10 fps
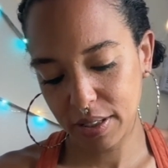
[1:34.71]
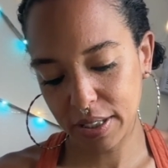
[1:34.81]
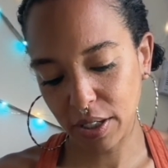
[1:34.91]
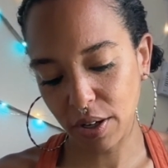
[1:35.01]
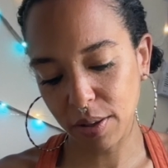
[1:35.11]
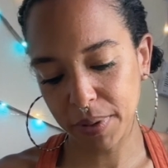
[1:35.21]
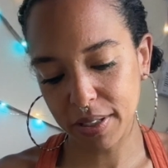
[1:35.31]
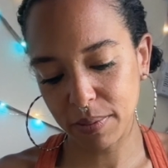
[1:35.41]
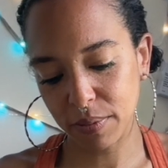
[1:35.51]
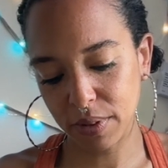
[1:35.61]
to take all the
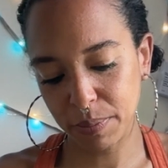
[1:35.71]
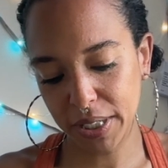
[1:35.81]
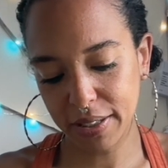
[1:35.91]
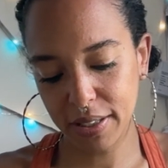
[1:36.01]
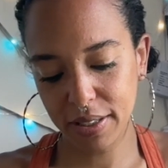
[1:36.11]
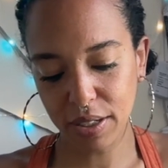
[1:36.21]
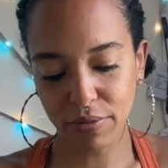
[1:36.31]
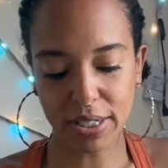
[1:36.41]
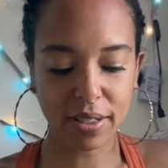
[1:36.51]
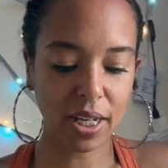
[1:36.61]
bits and pieces that
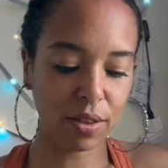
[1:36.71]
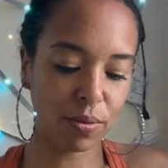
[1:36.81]
resonate